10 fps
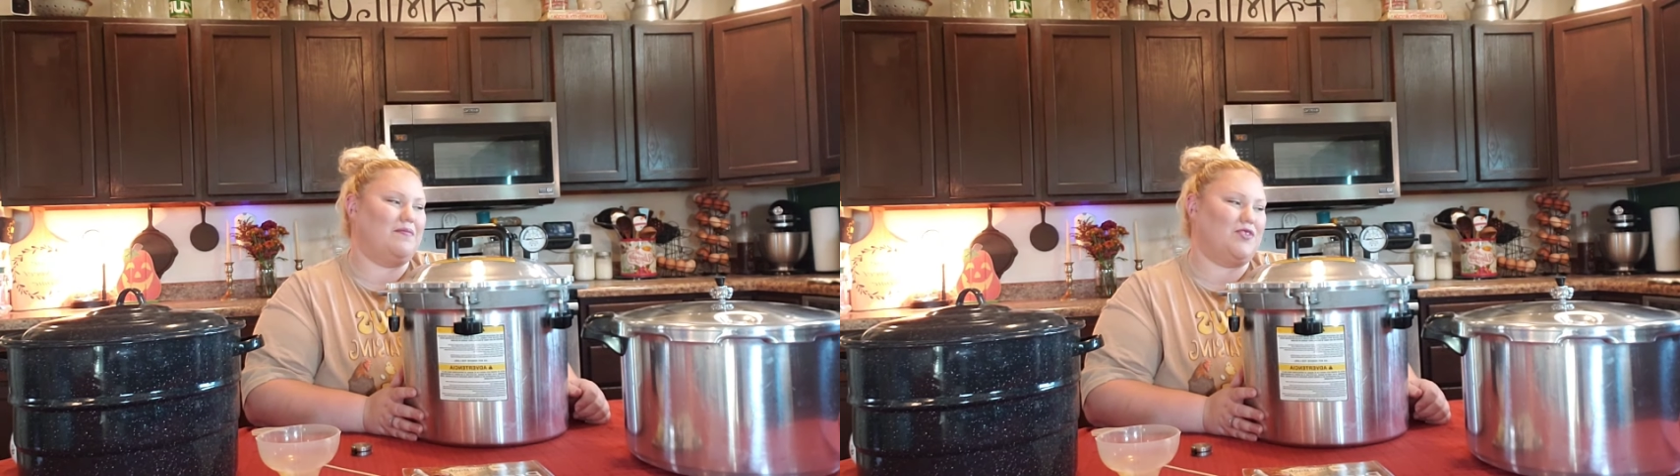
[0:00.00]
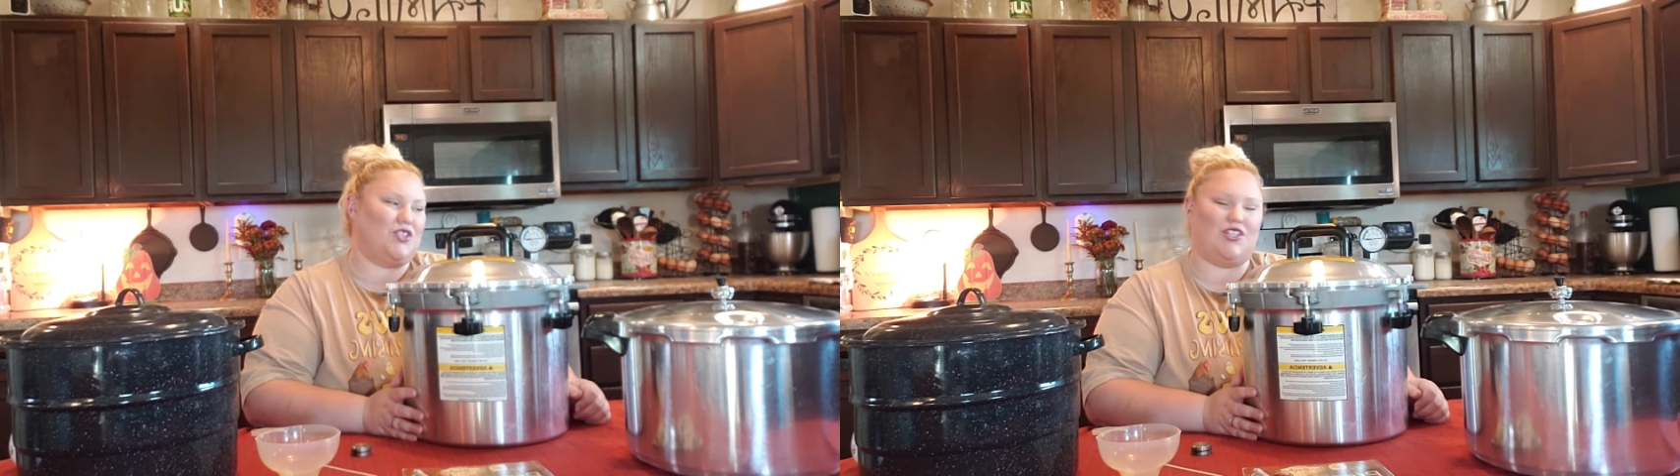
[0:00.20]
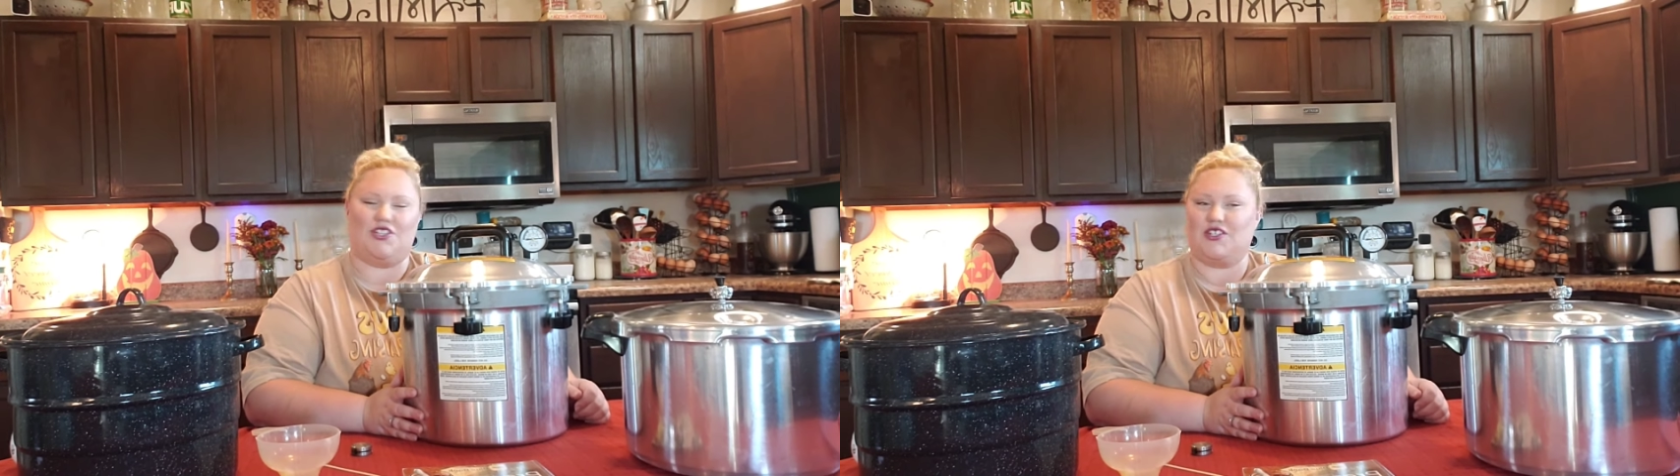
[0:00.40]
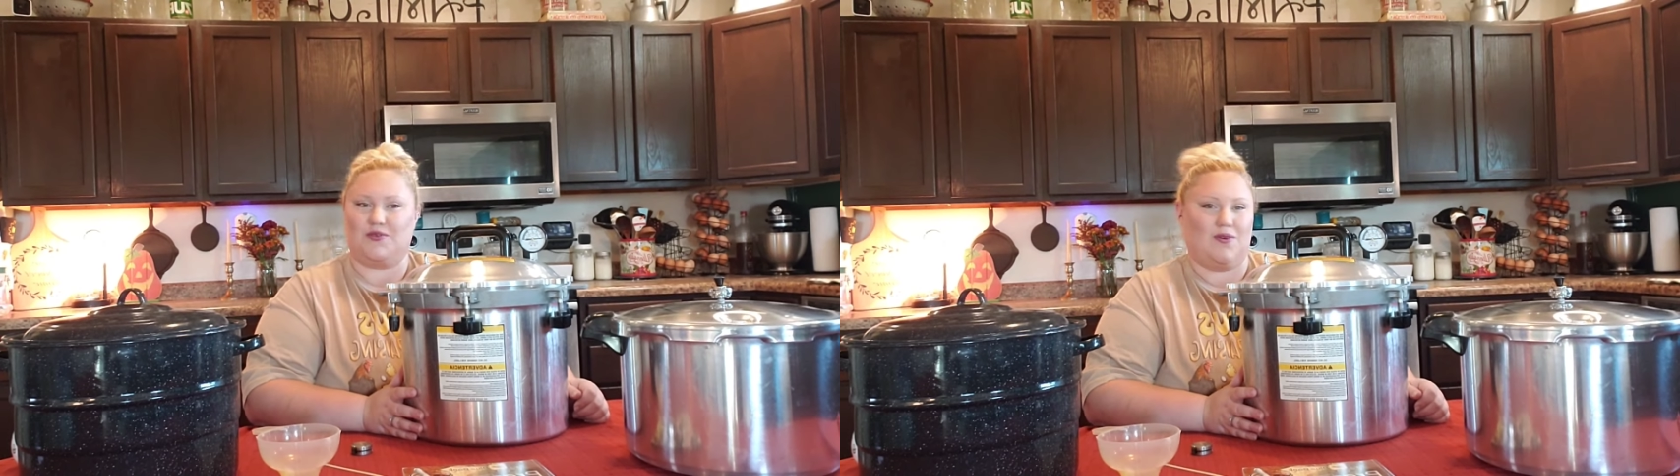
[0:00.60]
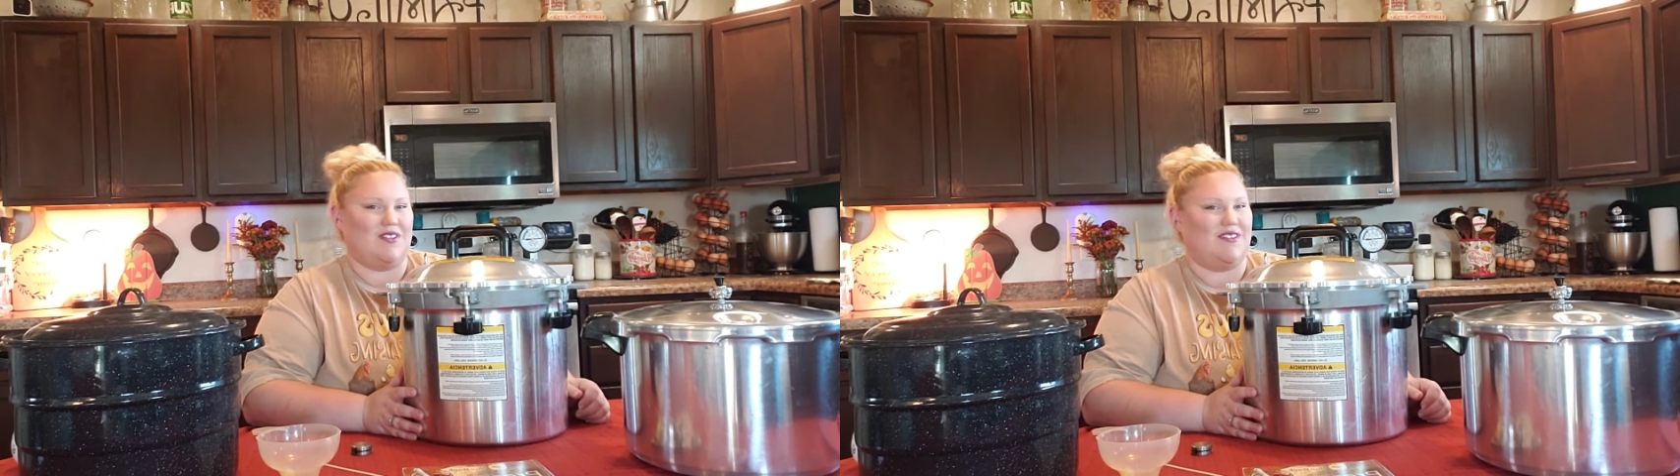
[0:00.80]
She
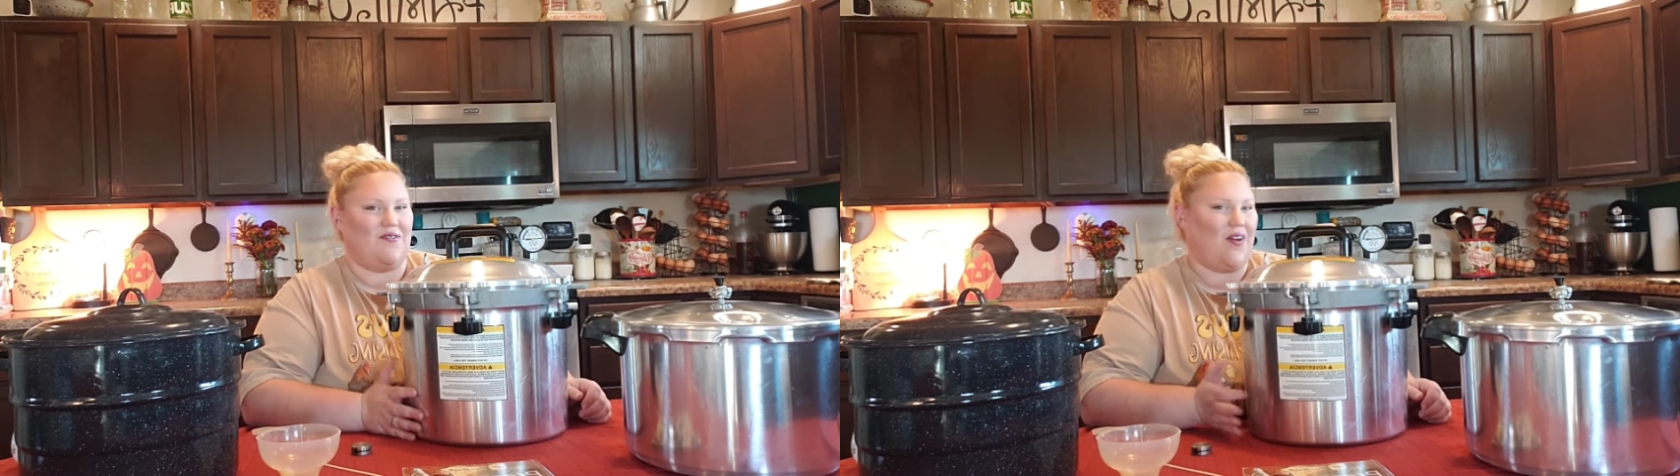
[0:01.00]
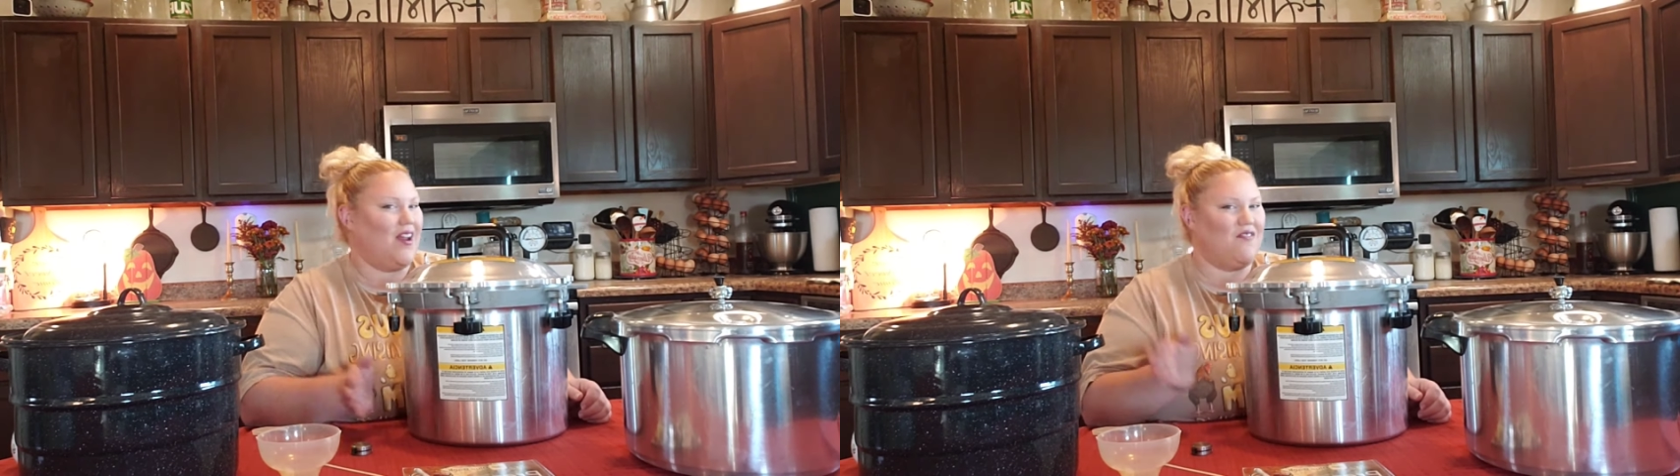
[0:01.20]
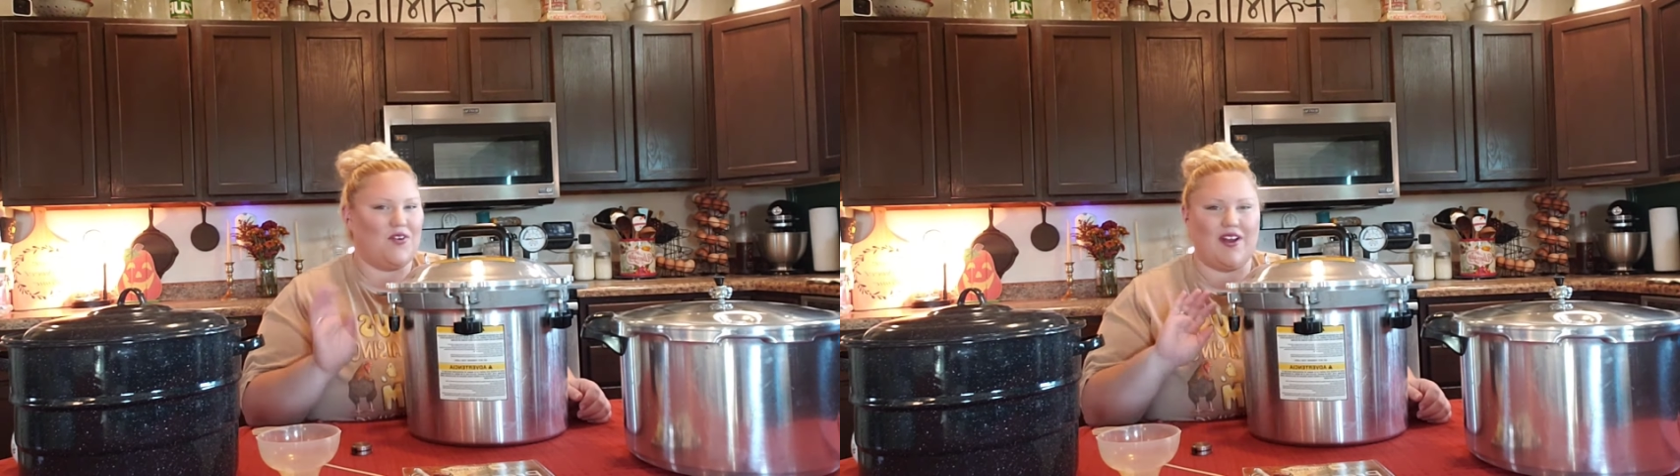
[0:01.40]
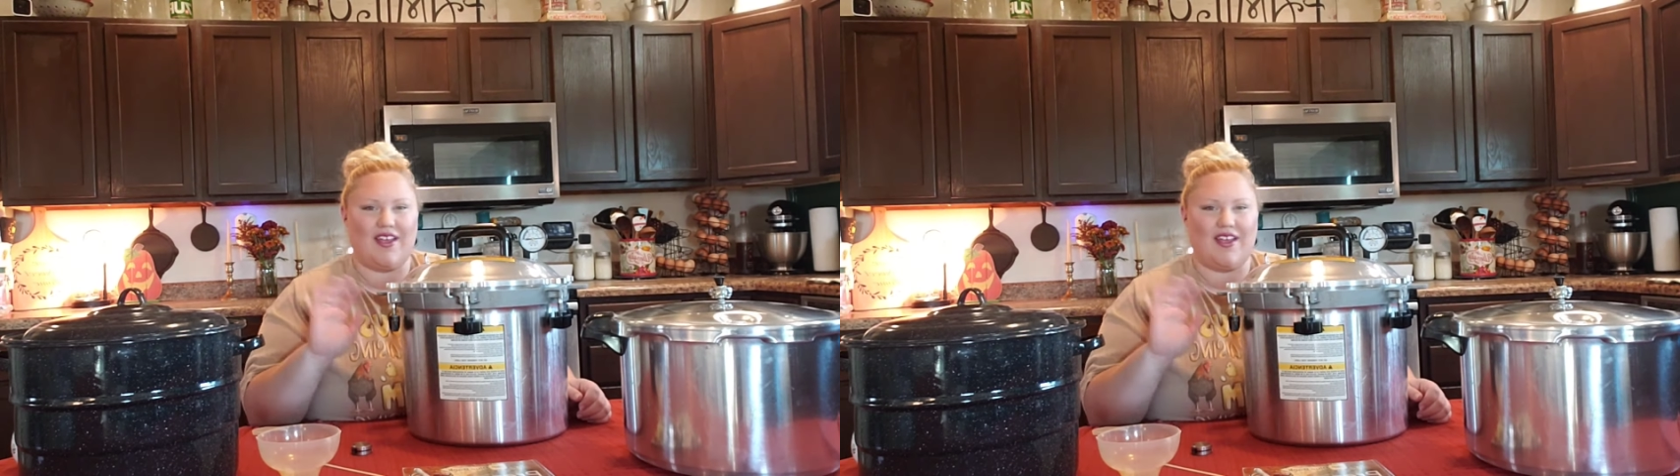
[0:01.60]
just wasn't ready for it